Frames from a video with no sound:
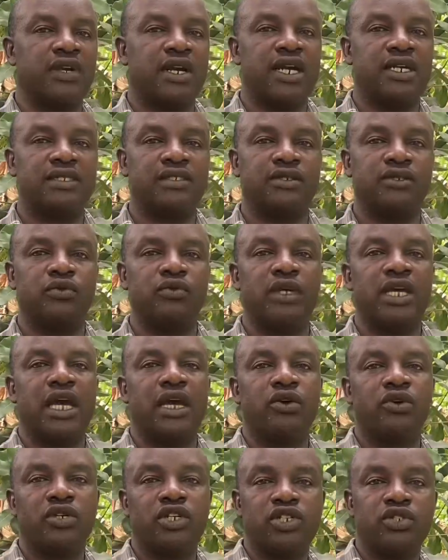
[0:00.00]
us, we are
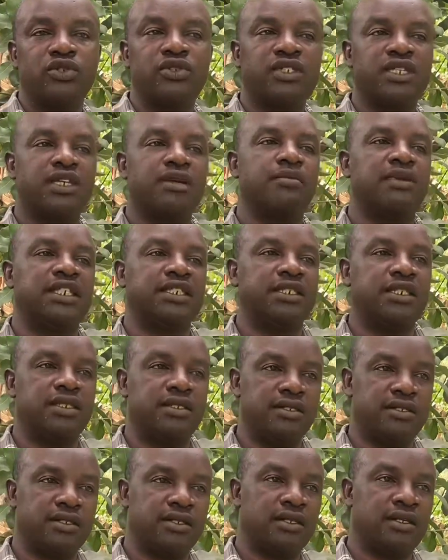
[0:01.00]
not using
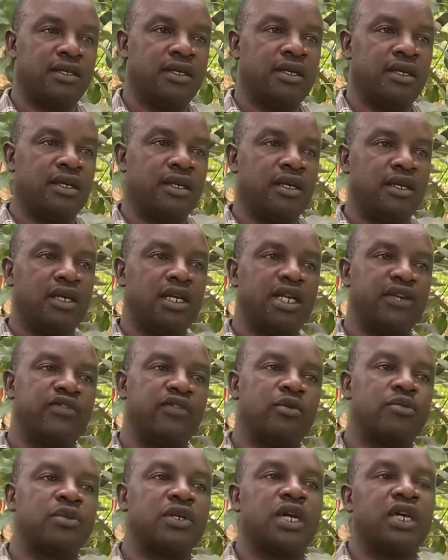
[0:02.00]
machines. In
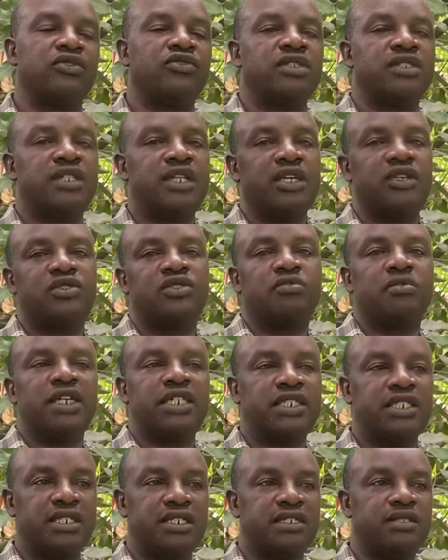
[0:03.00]
developed countries, they use
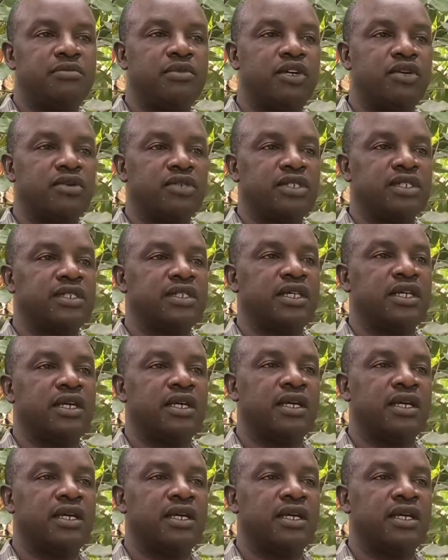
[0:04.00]
machines because uh,